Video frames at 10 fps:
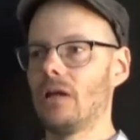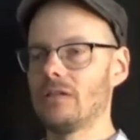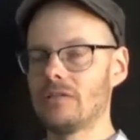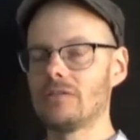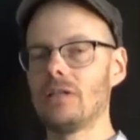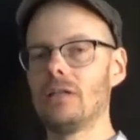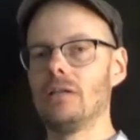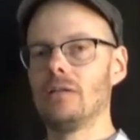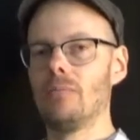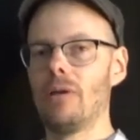as I said uh,
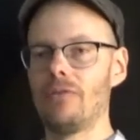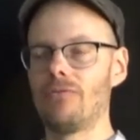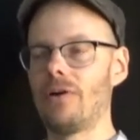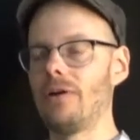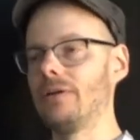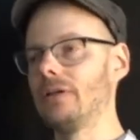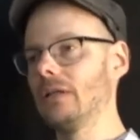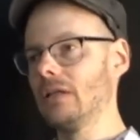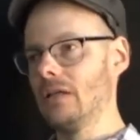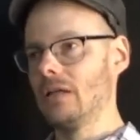the blood fire and
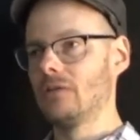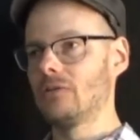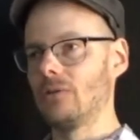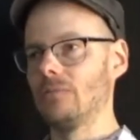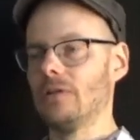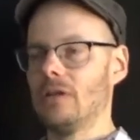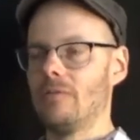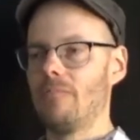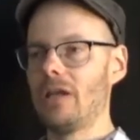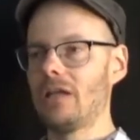so
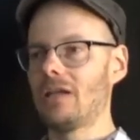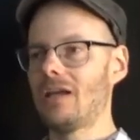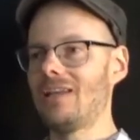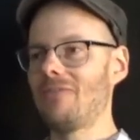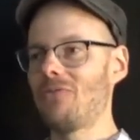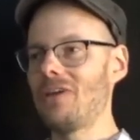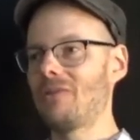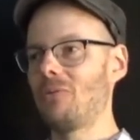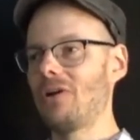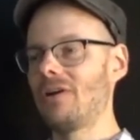many can
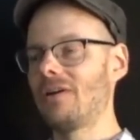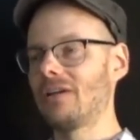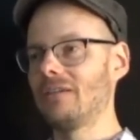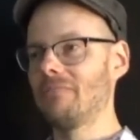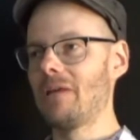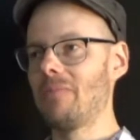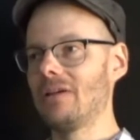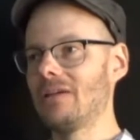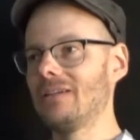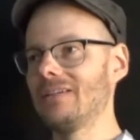think we are
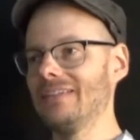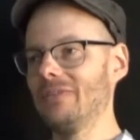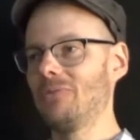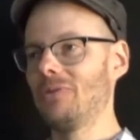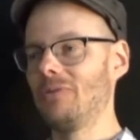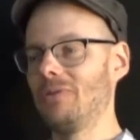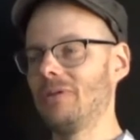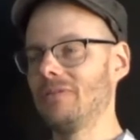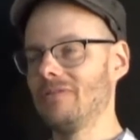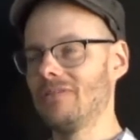maybe uh, if
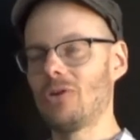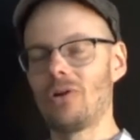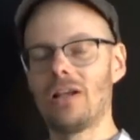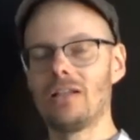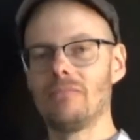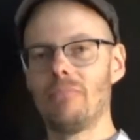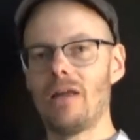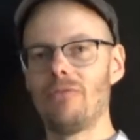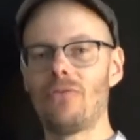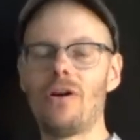we talk like
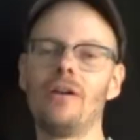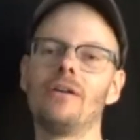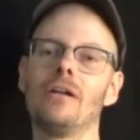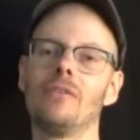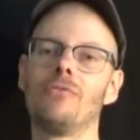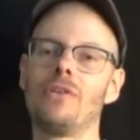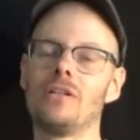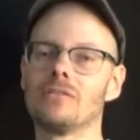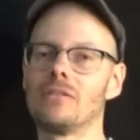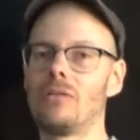blood fire and
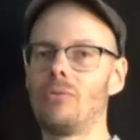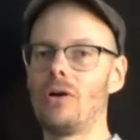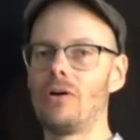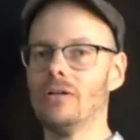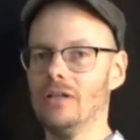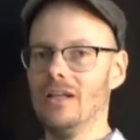things that we are